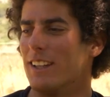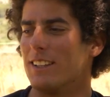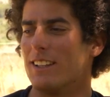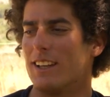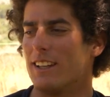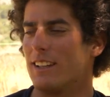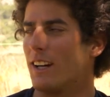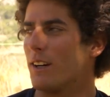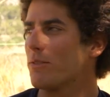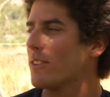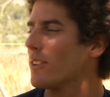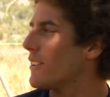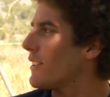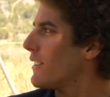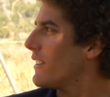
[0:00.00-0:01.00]
and
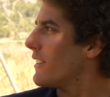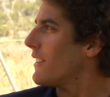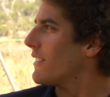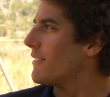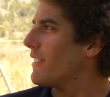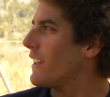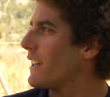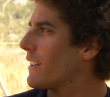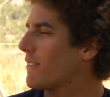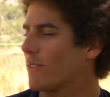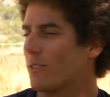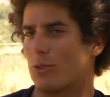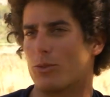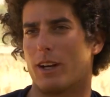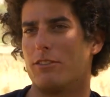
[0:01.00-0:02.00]
after like
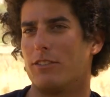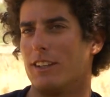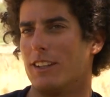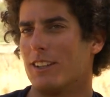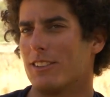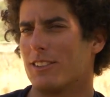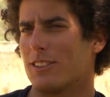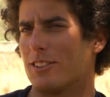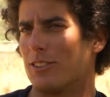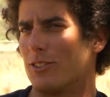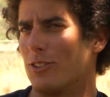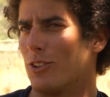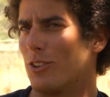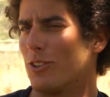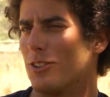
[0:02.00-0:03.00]
12 years,
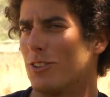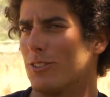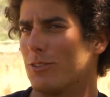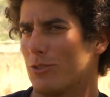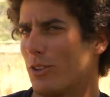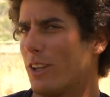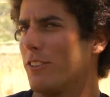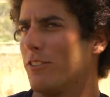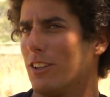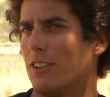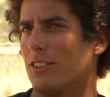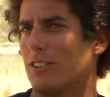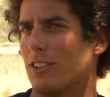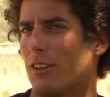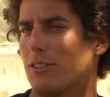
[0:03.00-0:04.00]
no, 12
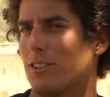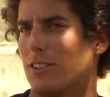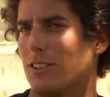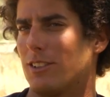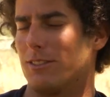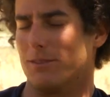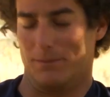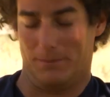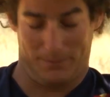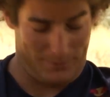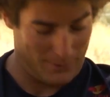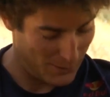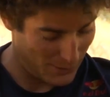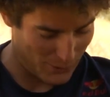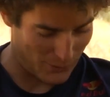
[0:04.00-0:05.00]
years after,
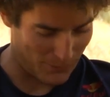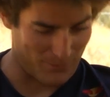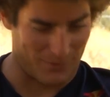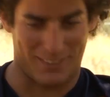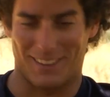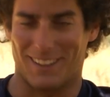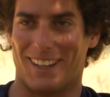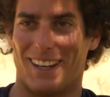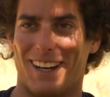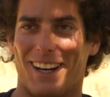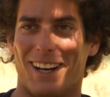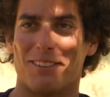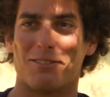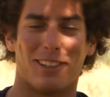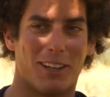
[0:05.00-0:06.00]
so
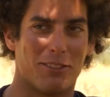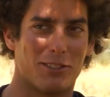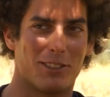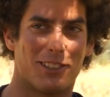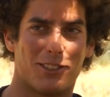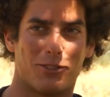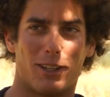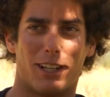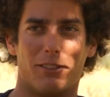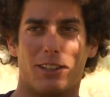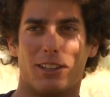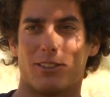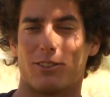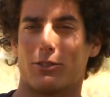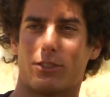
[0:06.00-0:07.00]
after 12
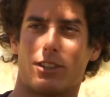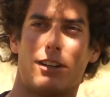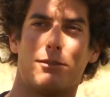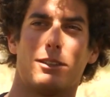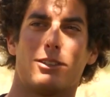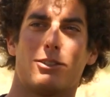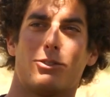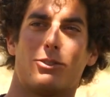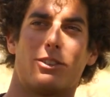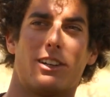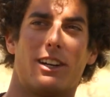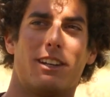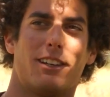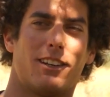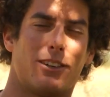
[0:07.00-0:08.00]
years of coming to
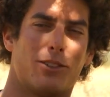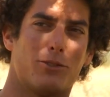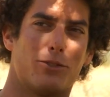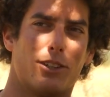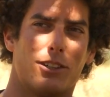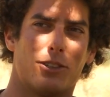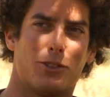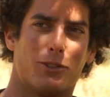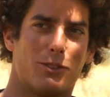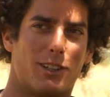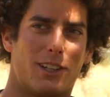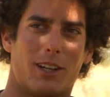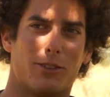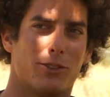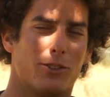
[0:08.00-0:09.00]
Orgaña over and over,
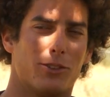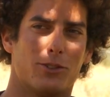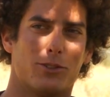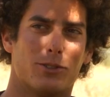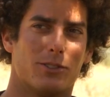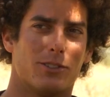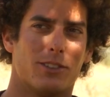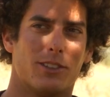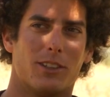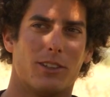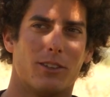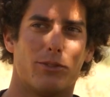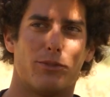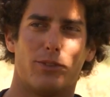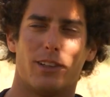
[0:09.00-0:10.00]
how do you
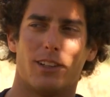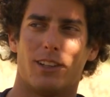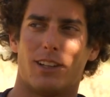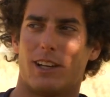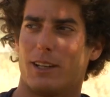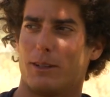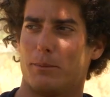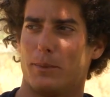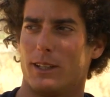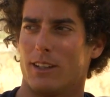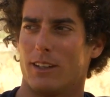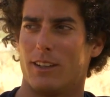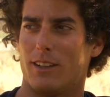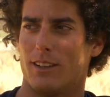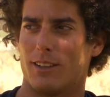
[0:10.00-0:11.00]
feel like
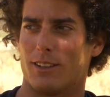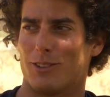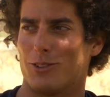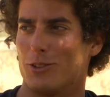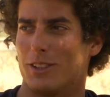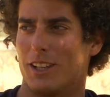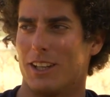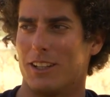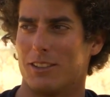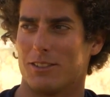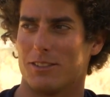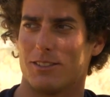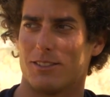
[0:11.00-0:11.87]
being here today